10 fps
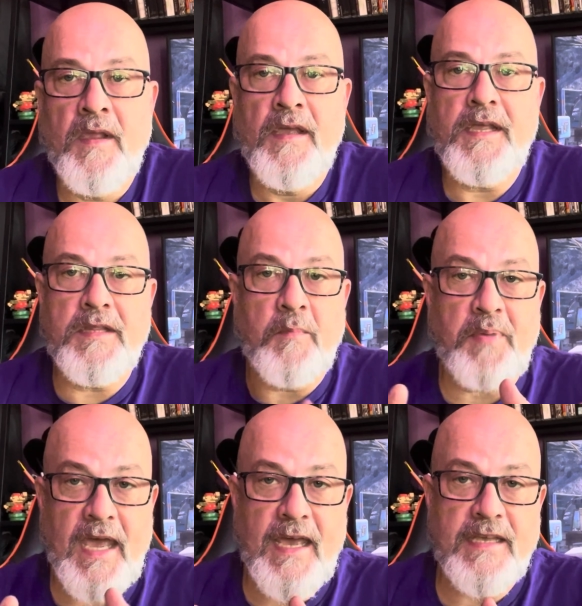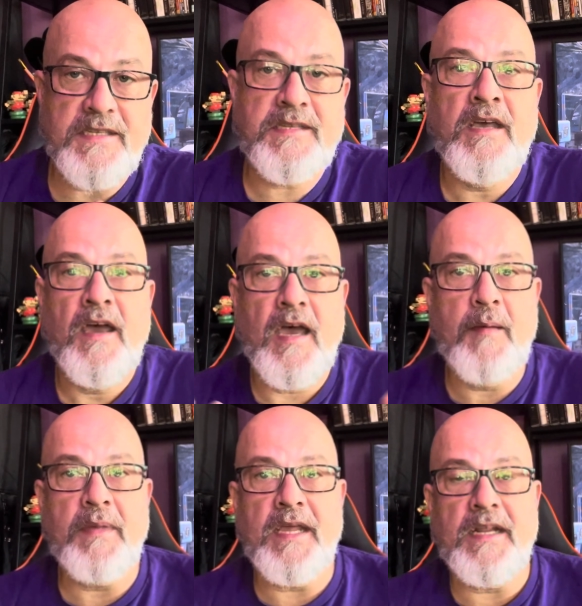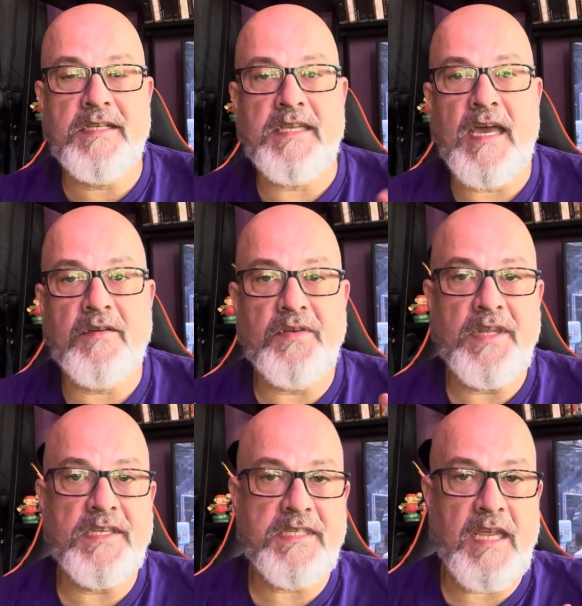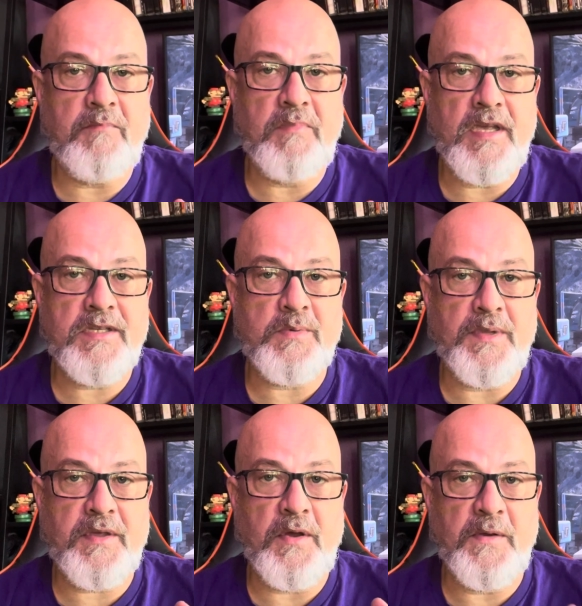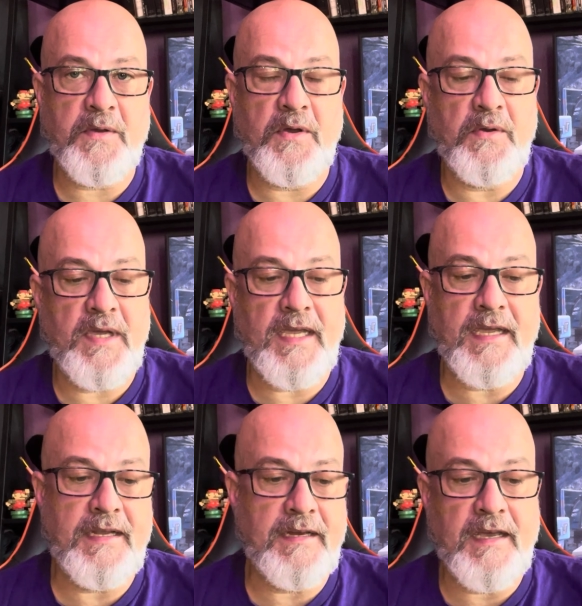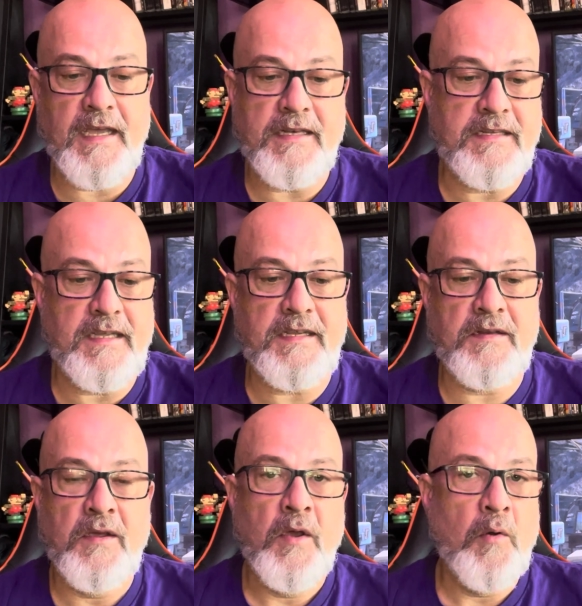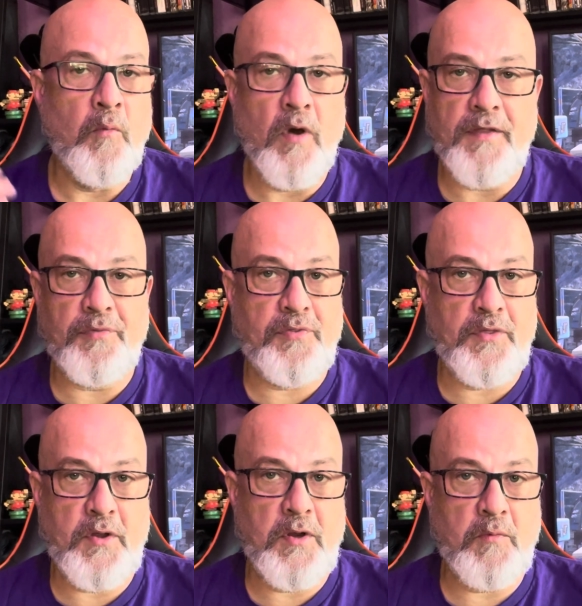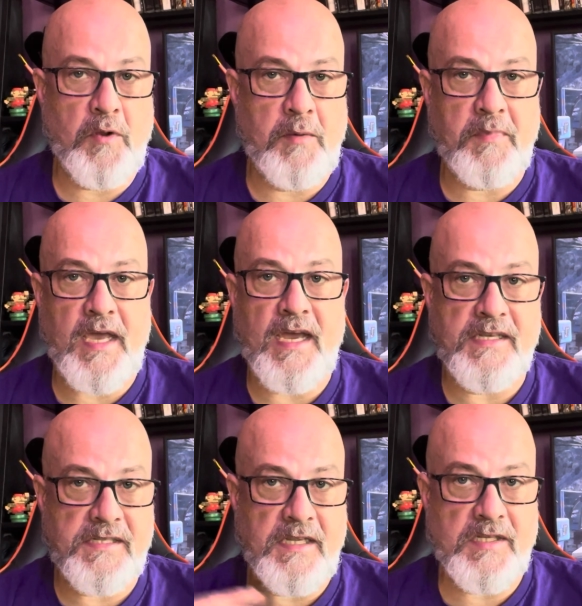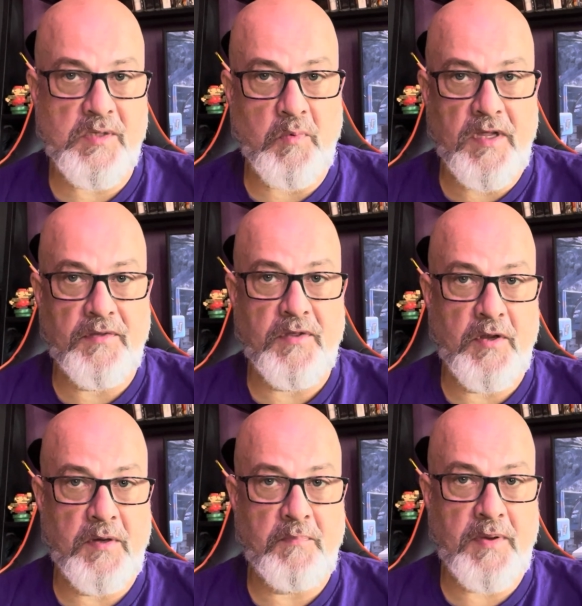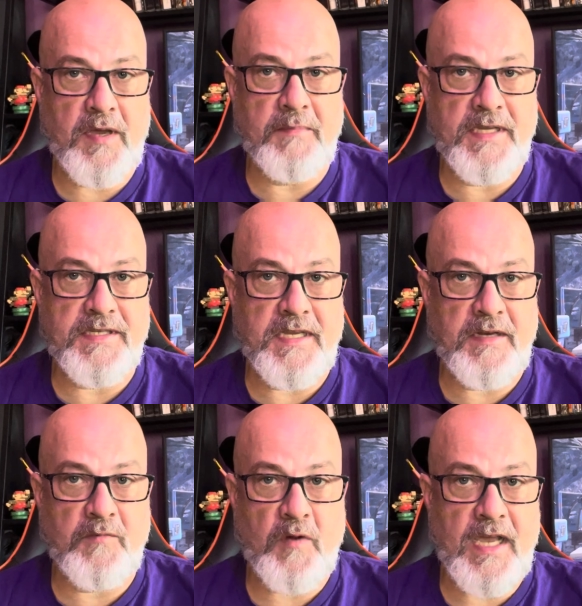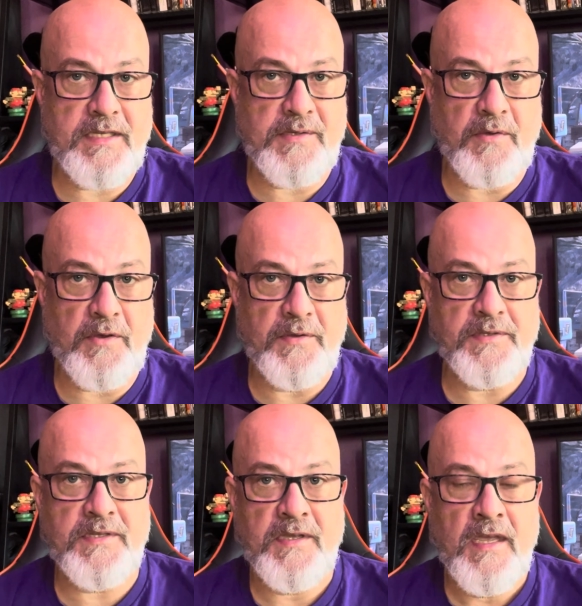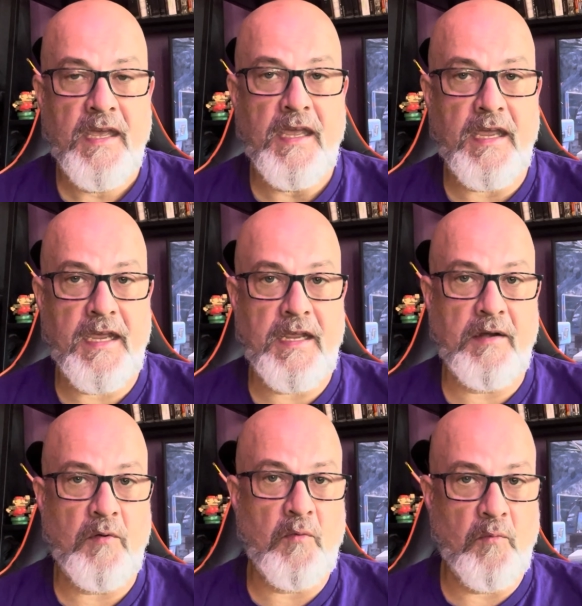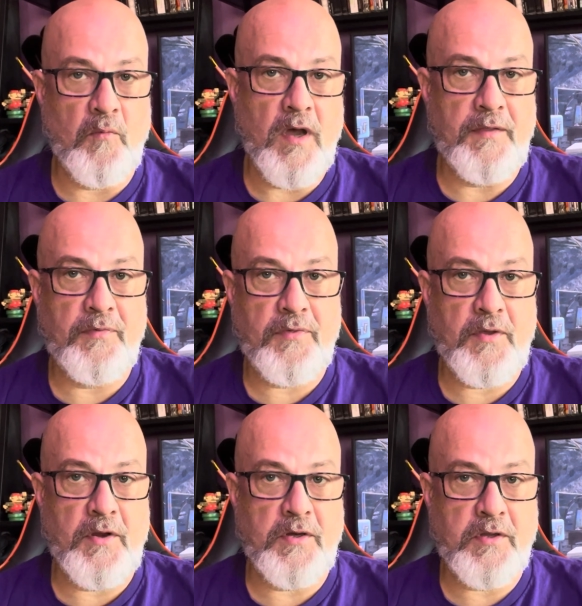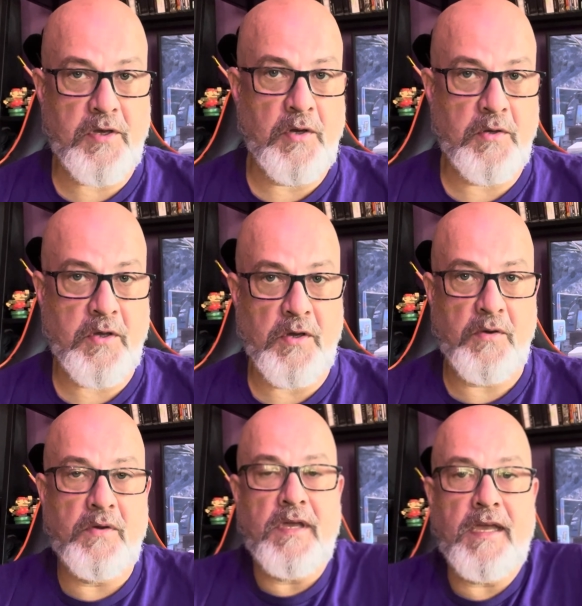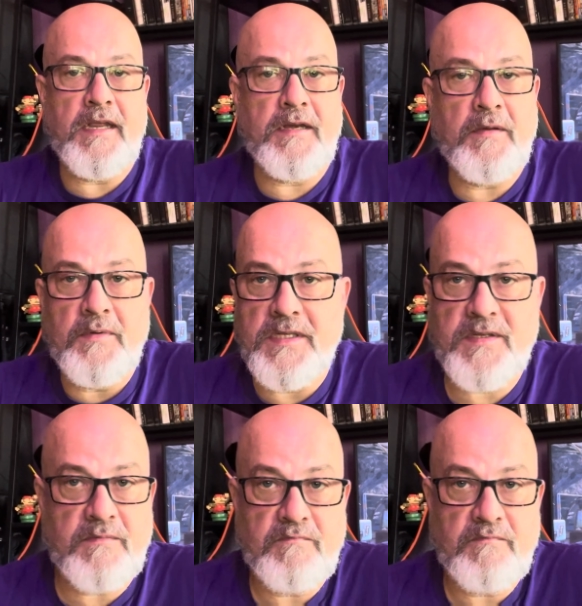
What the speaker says: In the past, I made exactly the same mix with Coco, and I did 1/3 worm castings, 1/3 pumice and rice hulls, and 1/3 Coco, and it was